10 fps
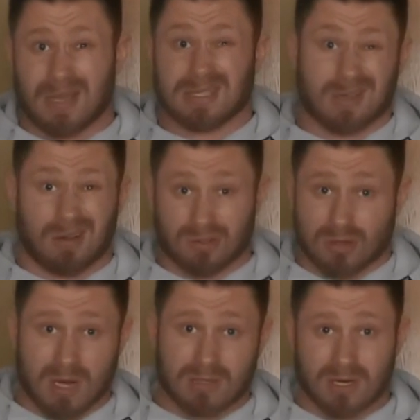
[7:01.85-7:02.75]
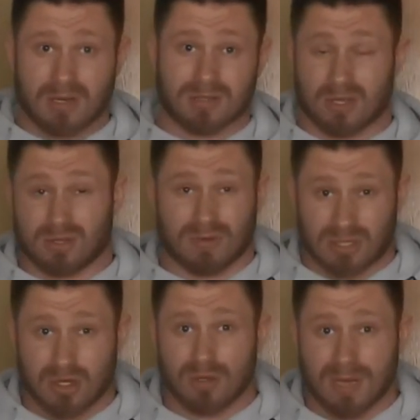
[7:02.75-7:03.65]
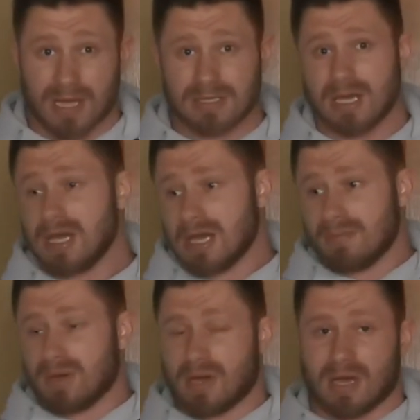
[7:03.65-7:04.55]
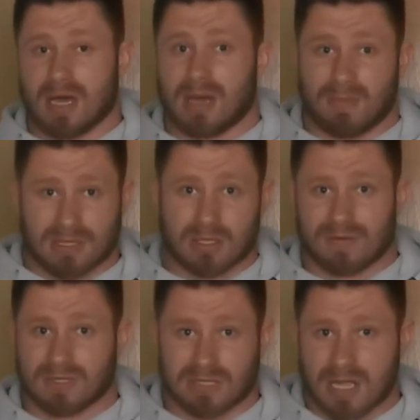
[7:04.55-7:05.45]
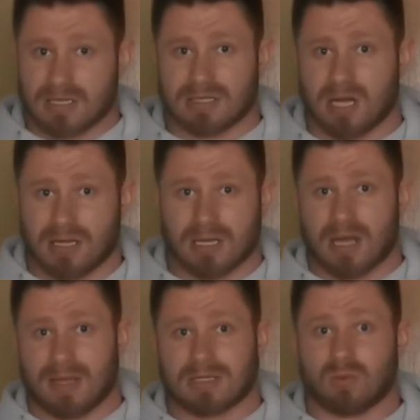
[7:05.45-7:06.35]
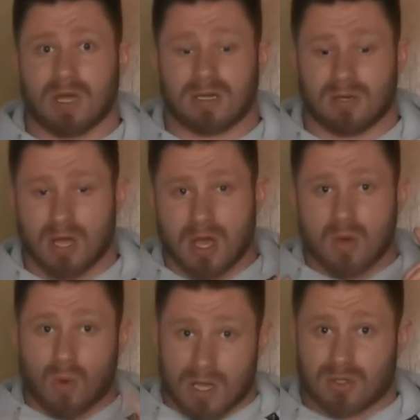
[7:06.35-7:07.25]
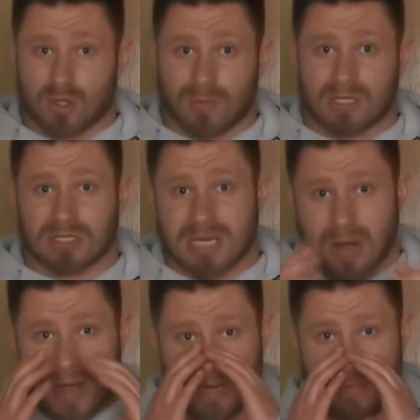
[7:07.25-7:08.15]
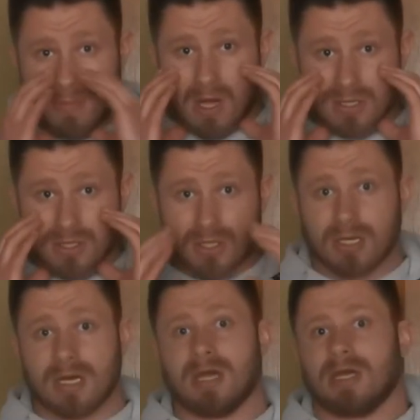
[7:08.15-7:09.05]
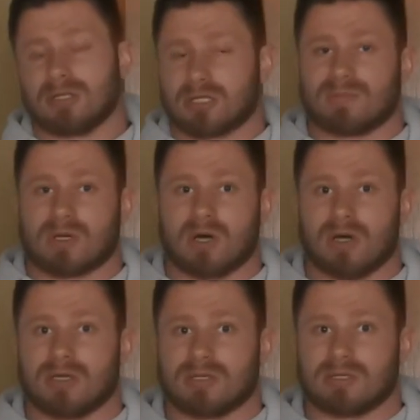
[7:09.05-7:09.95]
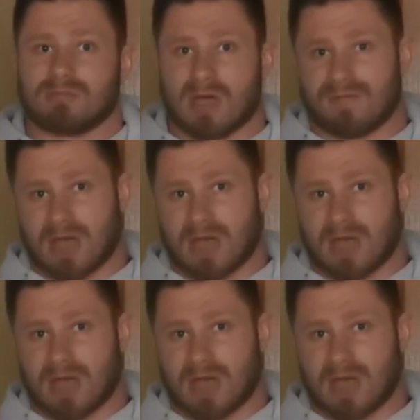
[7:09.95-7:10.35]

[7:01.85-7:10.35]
so I can't do much, so it's not really too bad. But I still have to stay inside, and that's why you saw me just now. I had my mask on, just because I